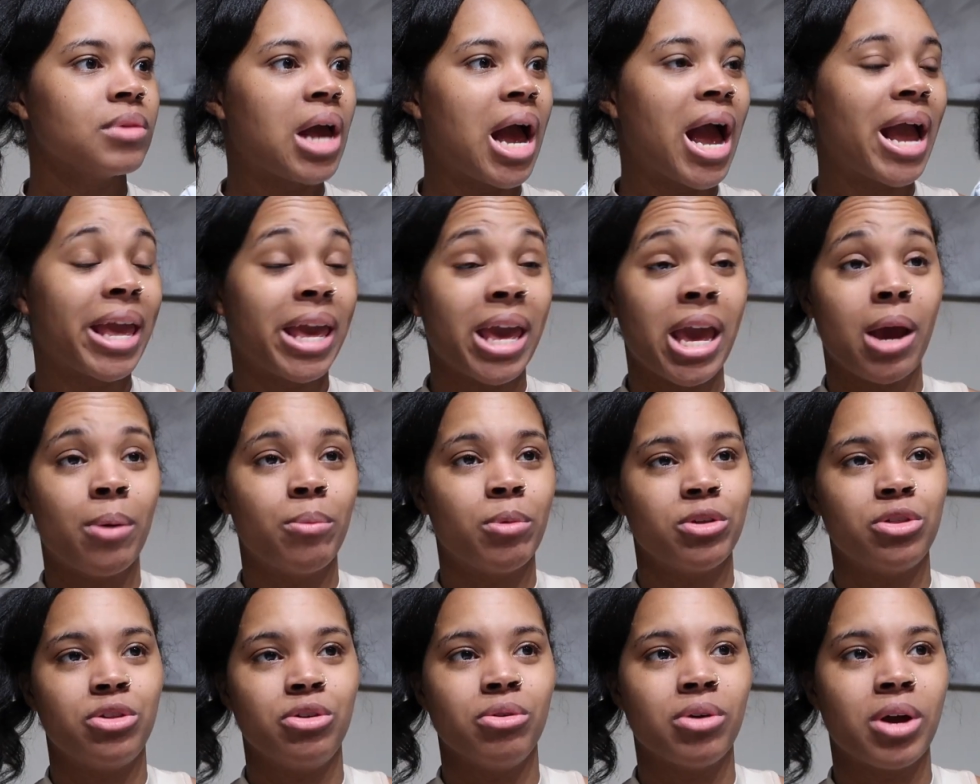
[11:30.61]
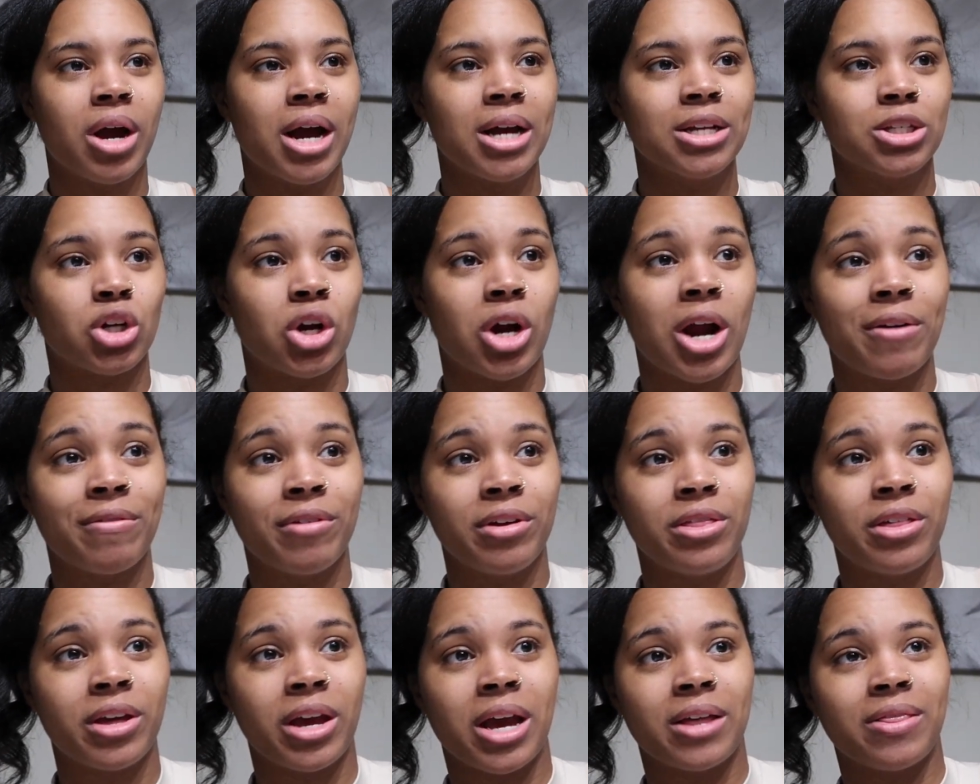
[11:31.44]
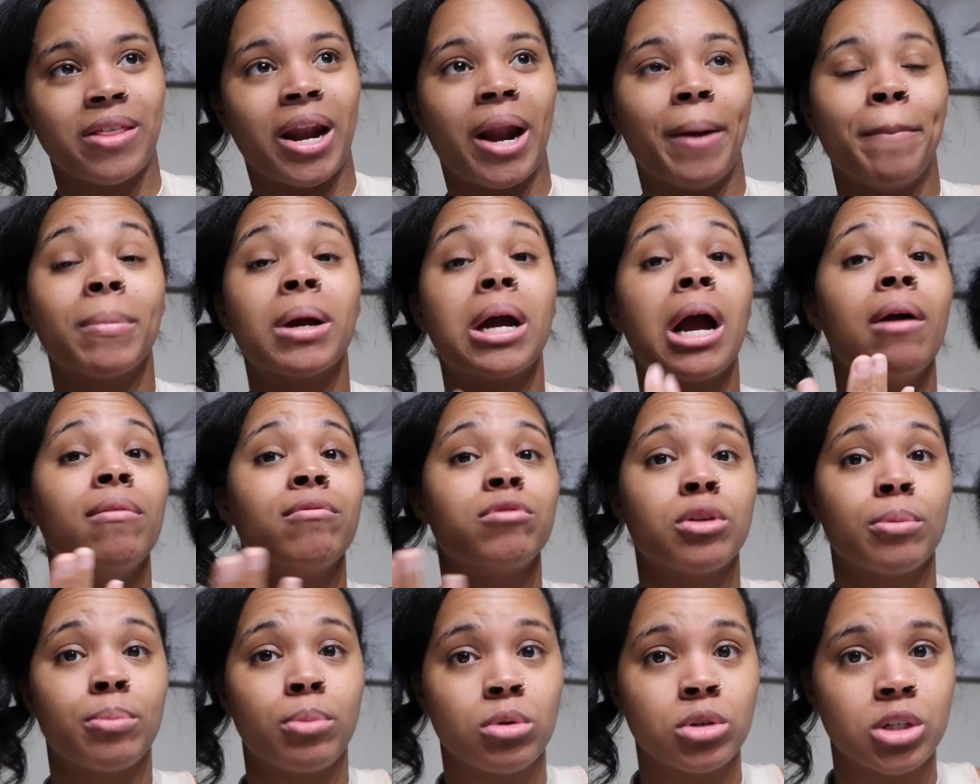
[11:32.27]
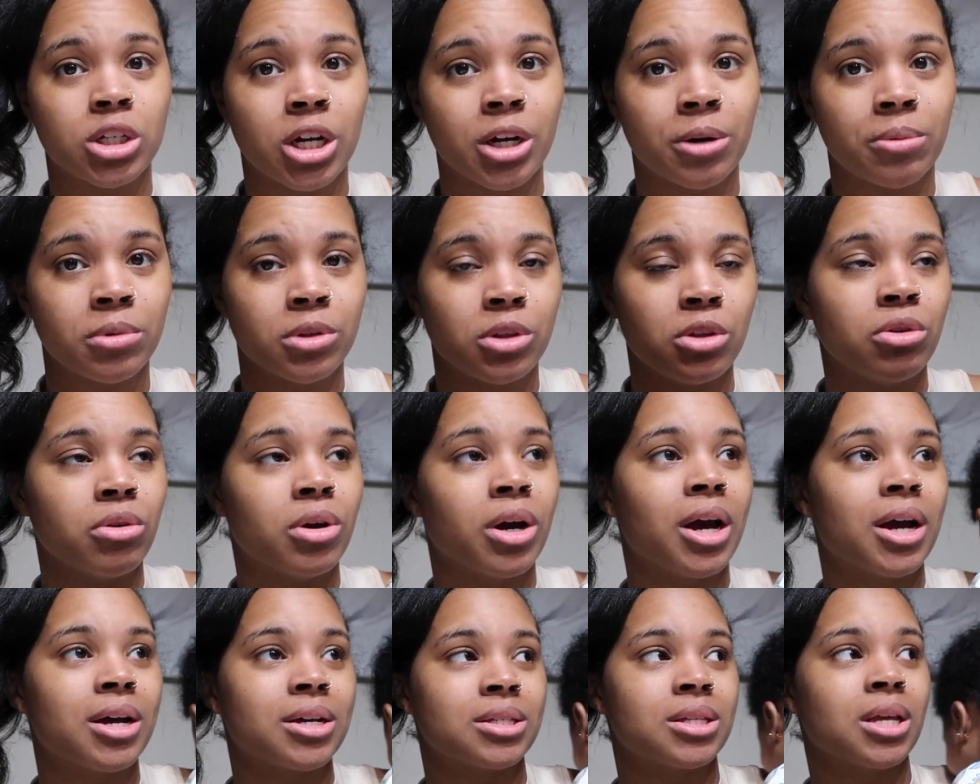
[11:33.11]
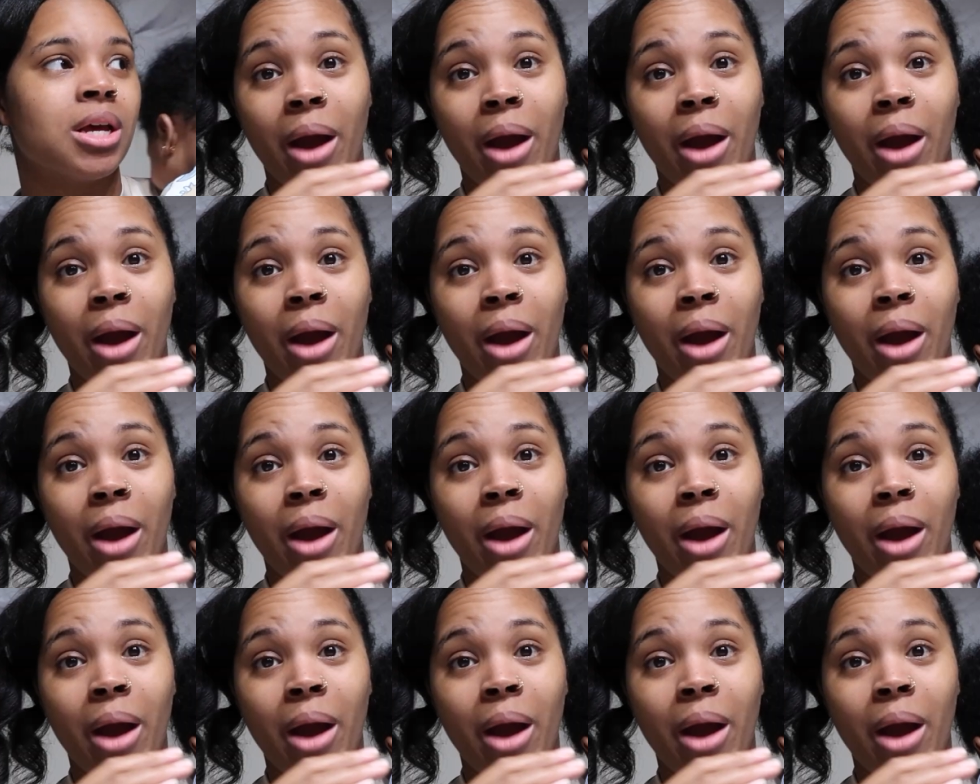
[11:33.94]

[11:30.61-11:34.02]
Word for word: I can with you guys or everything that I'm comfortable sharing with you guys.